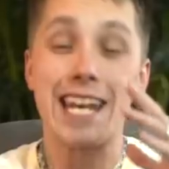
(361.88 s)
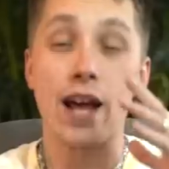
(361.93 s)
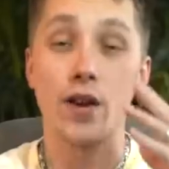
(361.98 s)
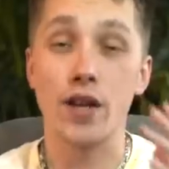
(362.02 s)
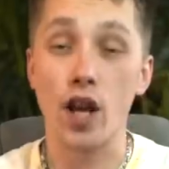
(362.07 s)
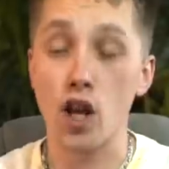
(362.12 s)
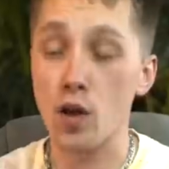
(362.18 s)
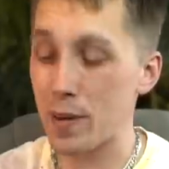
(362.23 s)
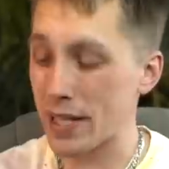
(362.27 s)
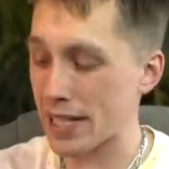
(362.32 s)
Now,
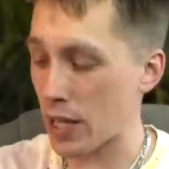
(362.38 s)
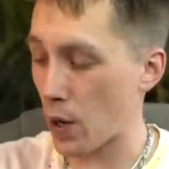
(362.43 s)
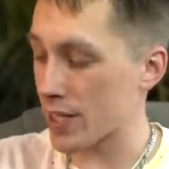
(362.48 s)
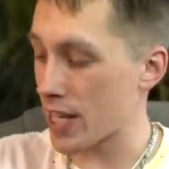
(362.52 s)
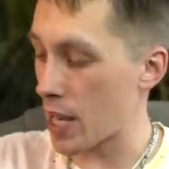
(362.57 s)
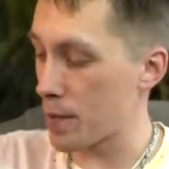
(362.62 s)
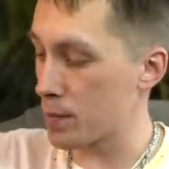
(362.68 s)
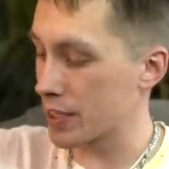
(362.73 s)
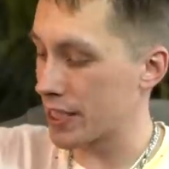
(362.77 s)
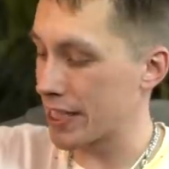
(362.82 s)
another piece I
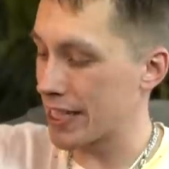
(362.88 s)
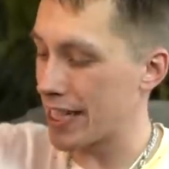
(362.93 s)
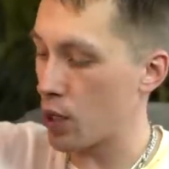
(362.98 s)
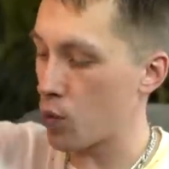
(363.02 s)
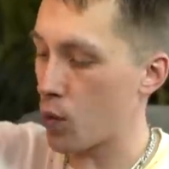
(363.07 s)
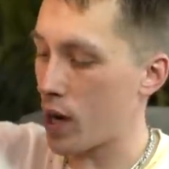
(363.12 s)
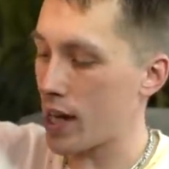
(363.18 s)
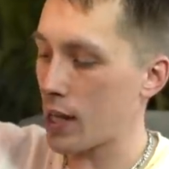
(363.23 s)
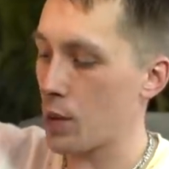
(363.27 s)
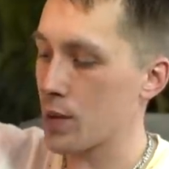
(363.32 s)
was able to
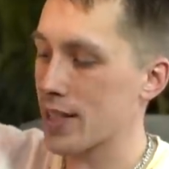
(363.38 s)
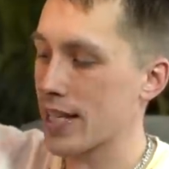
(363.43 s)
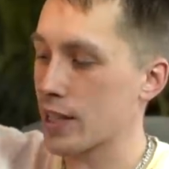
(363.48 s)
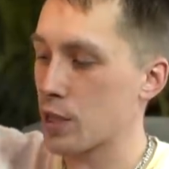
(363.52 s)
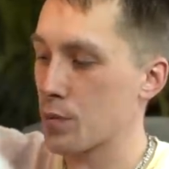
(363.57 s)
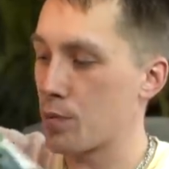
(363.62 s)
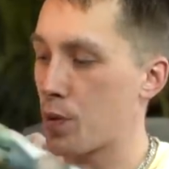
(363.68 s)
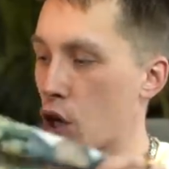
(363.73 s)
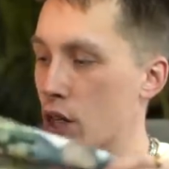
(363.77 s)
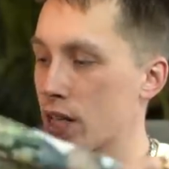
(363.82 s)
get while I was
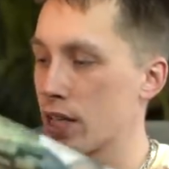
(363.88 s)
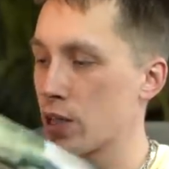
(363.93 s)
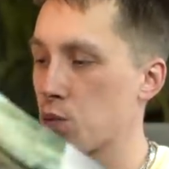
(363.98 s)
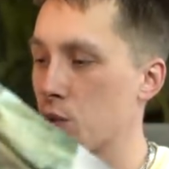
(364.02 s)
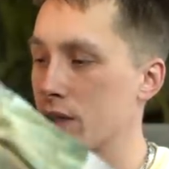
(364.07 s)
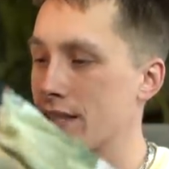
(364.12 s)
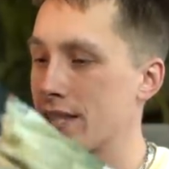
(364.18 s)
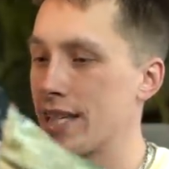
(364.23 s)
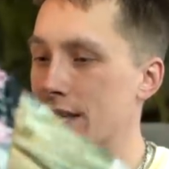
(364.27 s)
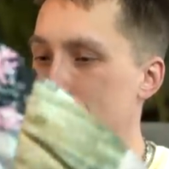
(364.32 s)
at the Barney's
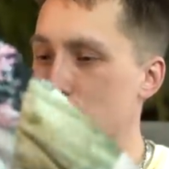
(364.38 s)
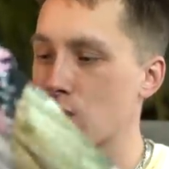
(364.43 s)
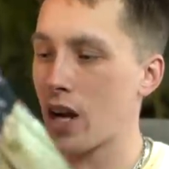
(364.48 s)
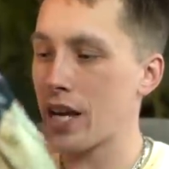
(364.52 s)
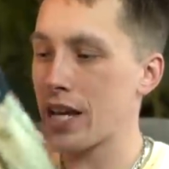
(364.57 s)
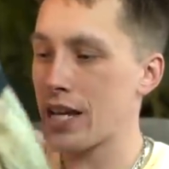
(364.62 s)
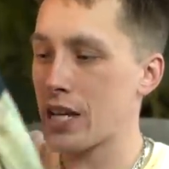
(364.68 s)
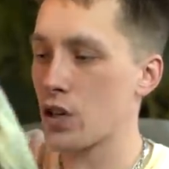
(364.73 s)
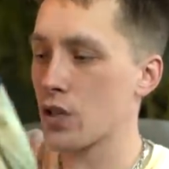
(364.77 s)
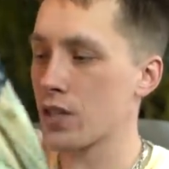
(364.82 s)
was this
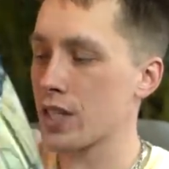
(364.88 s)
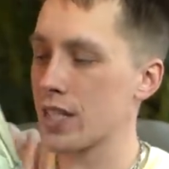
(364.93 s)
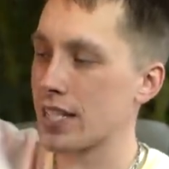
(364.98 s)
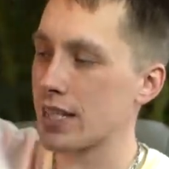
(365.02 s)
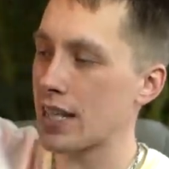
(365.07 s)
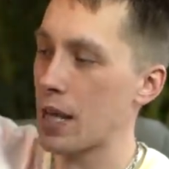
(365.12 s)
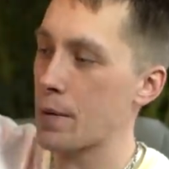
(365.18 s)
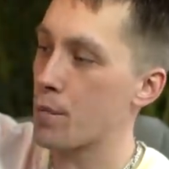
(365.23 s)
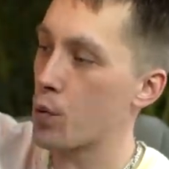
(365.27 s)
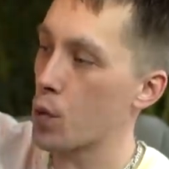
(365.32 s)
right here. This
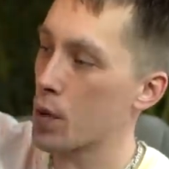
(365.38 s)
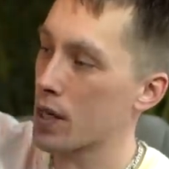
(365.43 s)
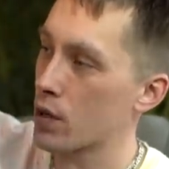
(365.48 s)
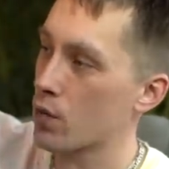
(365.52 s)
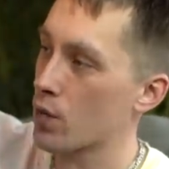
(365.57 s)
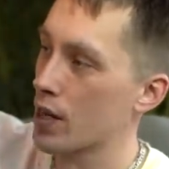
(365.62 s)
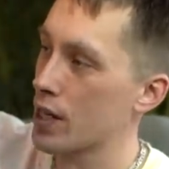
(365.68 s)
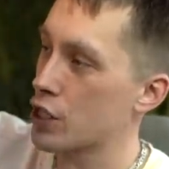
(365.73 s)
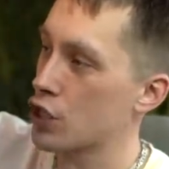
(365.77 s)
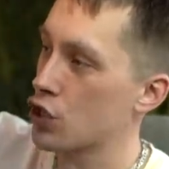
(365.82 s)
is a born
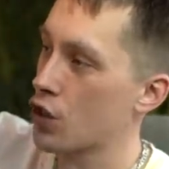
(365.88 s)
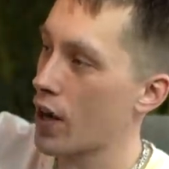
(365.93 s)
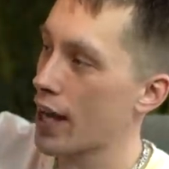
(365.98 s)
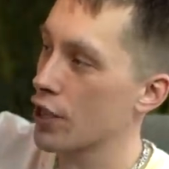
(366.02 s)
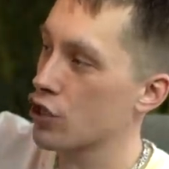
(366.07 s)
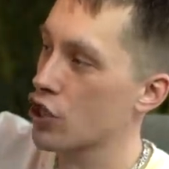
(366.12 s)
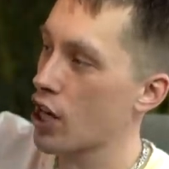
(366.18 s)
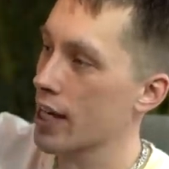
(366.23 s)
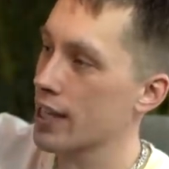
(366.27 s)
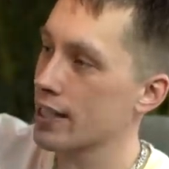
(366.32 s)
and raised
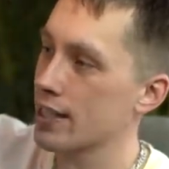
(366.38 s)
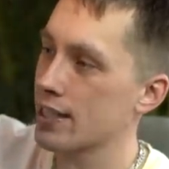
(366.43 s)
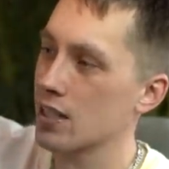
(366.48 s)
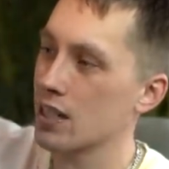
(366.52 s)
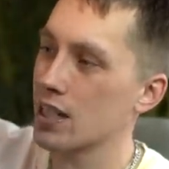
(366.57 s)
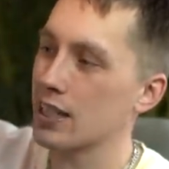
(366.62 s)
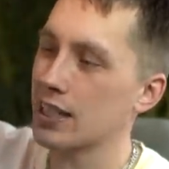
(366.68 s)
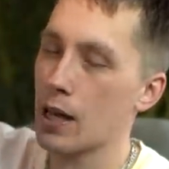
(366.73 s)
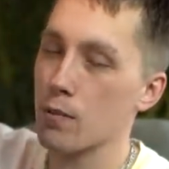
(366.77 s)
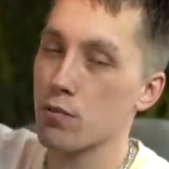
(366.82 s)
track jacket. This is
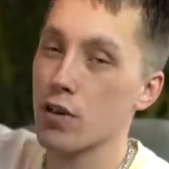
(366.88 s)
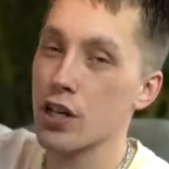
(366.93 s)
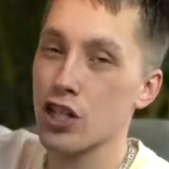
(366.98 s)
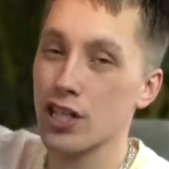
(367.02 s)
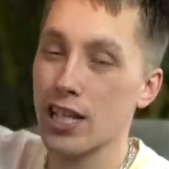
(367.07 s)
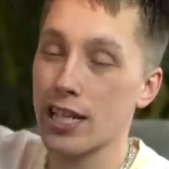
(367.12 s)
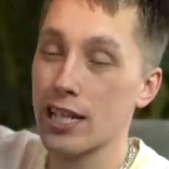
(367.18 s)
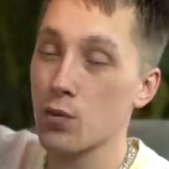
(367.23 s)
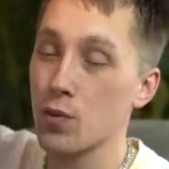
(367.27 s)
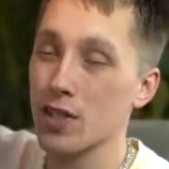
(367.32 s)
a
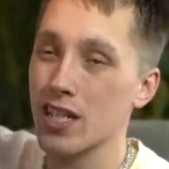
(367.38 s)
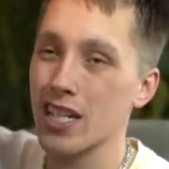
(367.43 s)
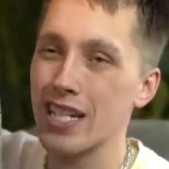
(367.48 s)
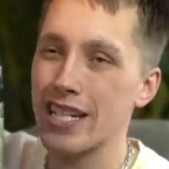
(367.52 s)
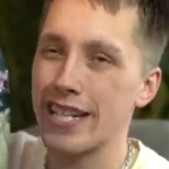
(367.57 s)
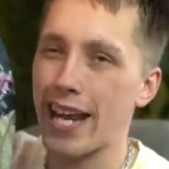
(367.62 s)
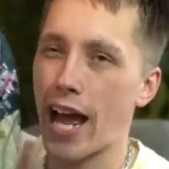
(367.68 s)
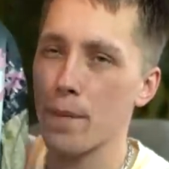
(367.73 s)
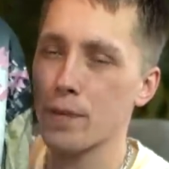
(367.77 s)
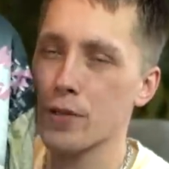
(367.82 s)
collaboration they did with
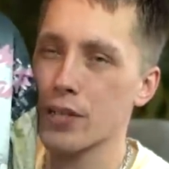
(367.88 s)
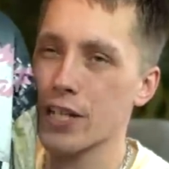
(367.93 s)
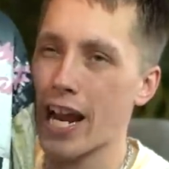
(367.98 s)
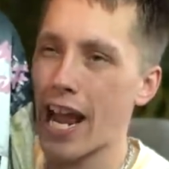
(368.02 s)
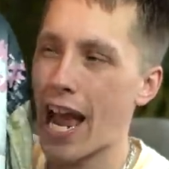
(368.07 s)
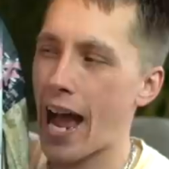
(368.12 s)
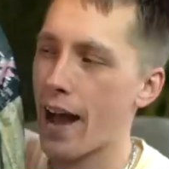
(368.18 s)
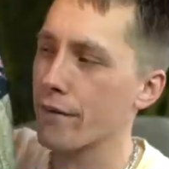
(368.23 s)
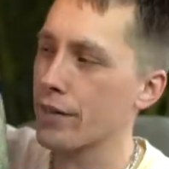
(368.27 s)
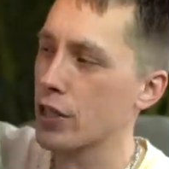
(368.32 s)
Adaption. I
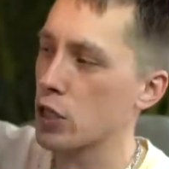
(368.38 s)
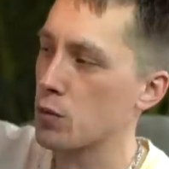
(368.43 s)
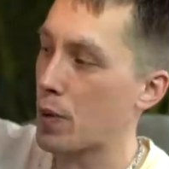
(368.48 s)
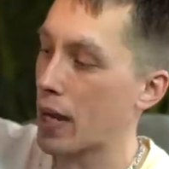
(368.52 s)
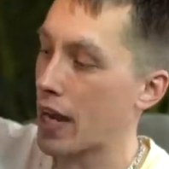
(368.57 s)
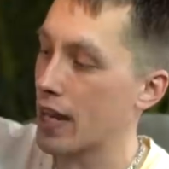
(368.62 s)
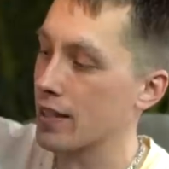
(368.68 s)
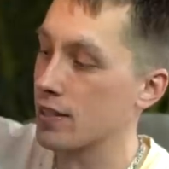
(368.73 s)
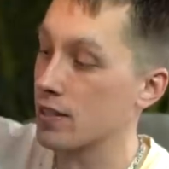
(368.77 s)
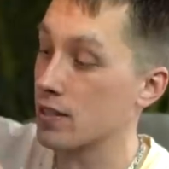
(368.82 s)
have these
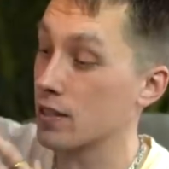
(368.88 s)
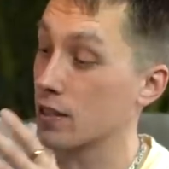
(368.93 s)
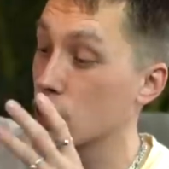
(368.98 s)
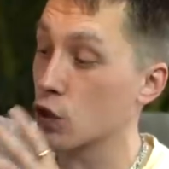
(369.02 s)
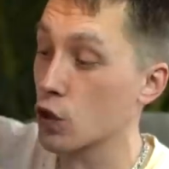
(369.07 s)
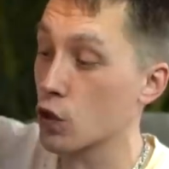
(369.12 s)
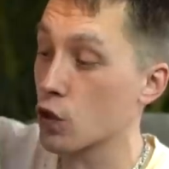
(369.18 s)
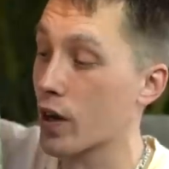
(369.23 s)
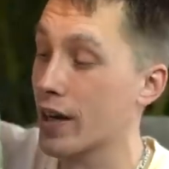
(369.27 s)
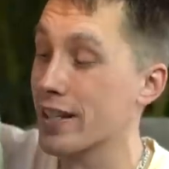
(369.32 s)
pants. It's a
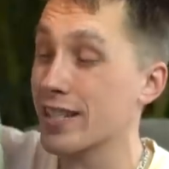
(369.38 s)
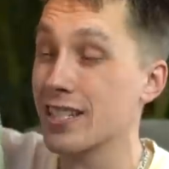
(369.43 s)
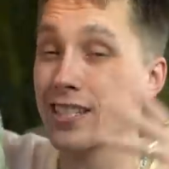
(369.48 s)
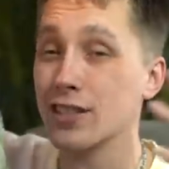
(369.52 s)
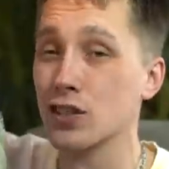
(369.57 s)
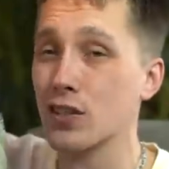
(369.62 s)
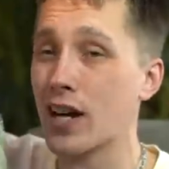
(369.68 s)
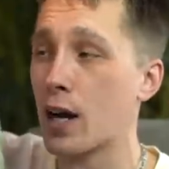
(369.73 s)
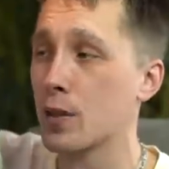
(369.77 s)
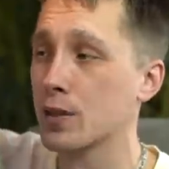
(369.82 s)
little crazy, a
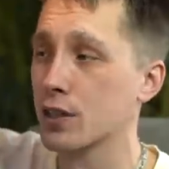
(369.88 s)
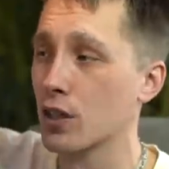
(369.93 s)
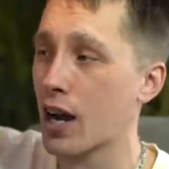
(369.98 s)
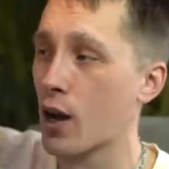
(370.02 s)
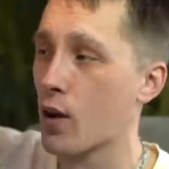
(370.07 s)
little out there.